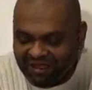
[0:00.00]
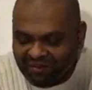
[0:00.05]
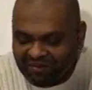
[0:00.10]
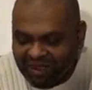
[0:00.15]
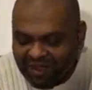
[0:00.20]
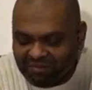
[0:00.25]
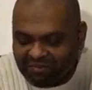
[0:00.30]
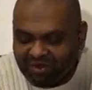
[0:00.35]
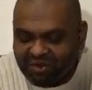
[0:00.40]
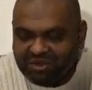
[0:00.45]

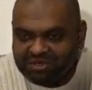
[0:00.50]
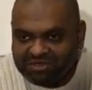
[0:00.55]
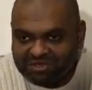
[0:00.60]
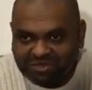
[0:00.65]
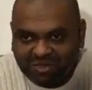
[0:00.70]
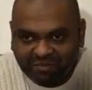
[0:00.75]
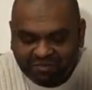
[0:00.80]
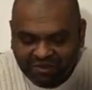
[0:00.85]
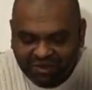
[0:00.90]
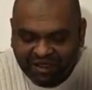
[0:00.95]
I'm going to
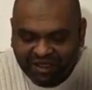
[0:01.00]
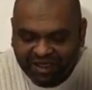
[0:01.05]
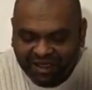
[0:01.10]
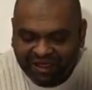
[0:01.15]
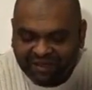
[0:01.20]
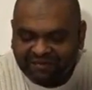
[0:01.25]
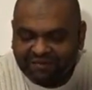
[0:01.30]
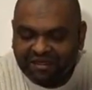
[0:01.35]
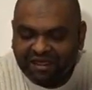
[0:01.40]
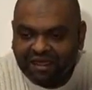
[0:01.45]
stop you
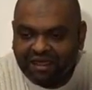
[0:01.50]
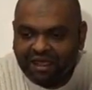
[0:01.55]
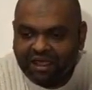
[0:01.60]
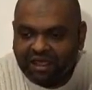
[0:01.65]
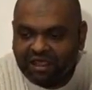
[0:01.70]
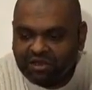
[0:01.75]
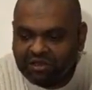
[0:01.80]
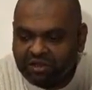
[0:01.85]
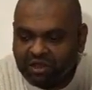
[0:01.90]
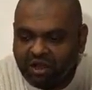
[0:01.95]
here.
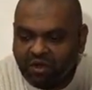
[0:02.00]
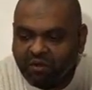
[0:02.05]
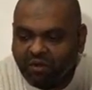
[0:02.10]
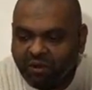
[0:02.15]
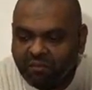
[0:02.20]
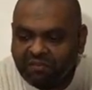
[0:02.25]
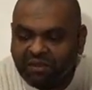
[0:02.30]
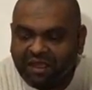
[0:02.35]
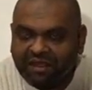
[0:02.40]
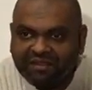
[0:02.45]
Do you know
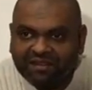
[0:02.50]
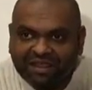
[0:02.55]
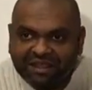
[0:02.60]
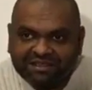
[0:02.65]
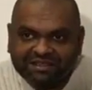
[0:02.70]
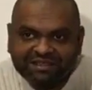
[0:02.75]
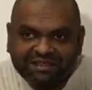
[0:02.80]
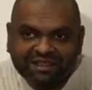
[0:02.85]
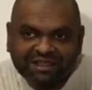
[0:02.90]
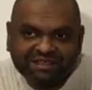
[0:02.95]
what?
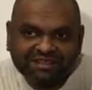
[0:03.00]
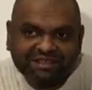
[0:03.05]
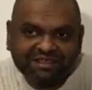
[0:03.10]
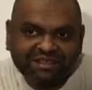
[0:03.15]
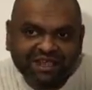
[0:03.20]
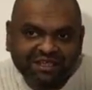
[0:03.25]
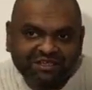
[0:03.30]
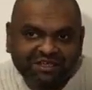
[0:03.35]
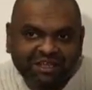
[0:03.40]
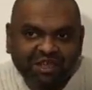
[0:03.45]
This is
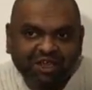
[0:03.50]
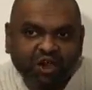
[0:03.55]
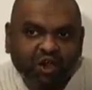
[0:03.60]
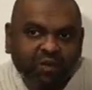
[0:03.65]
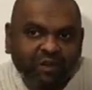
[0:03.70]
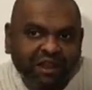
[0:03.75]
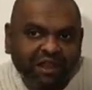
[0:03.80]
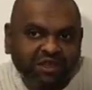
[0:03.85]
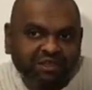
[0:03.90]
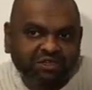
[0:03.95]
actually
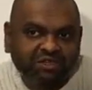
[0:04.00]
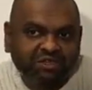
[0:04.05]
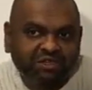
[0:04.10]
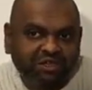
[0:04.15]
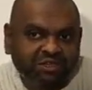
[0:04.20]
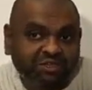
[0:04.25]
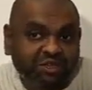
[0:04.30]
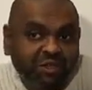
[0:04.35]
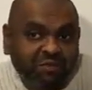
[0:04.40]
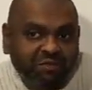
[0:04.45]
going into the
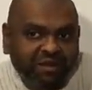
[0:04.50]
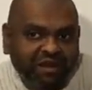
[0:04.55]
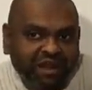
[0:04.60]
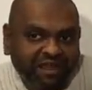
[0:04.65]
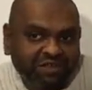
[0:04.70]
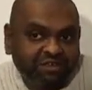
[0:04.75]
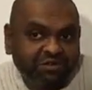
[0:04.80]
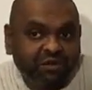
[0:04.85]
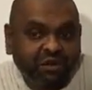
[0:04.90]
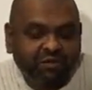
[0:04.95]

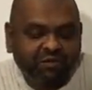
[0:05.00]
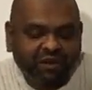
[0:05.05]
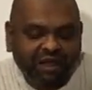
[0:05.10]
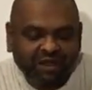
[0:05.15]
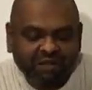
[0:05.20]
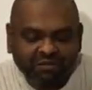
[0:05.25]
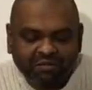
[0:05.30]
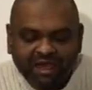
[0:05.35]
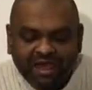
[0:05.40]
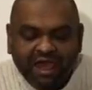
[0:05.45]
supernatural
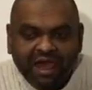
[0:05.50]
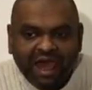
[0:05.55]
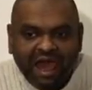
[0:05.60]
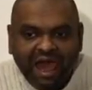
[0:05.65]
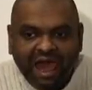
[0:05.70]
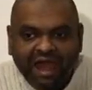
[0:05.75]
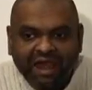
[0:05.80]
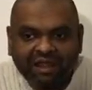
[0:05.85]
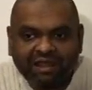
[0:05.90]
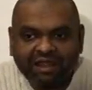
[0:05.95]
realm,
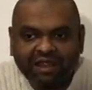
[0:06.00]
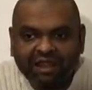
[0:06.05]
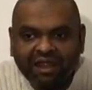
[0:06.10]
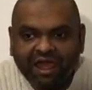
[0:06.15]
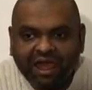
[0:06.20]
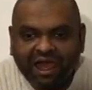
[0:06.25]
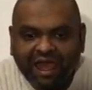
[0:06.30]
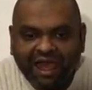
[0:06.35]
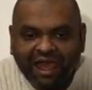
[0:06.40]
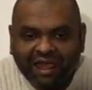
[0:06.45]
and
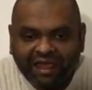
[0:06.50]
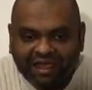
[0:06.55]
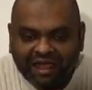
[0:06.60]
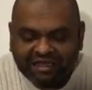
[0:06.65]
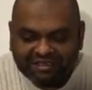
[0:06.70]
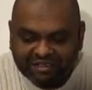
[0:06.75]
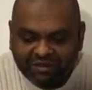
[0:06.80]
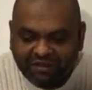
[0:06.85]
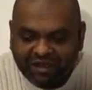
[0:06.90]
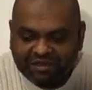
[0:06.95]

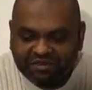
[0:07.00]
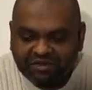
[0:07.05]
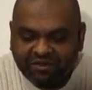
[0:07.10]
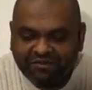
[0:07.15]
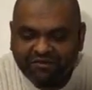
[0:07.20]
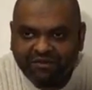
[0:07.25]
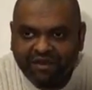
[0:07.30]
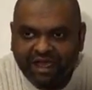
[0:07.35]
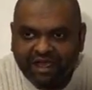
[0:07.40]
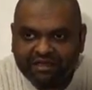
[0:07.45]
as a matter of
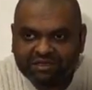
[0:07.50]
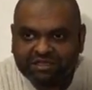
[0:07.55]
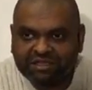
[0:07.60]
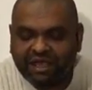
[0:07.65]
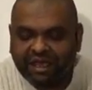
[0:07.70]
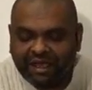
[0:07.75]
fact,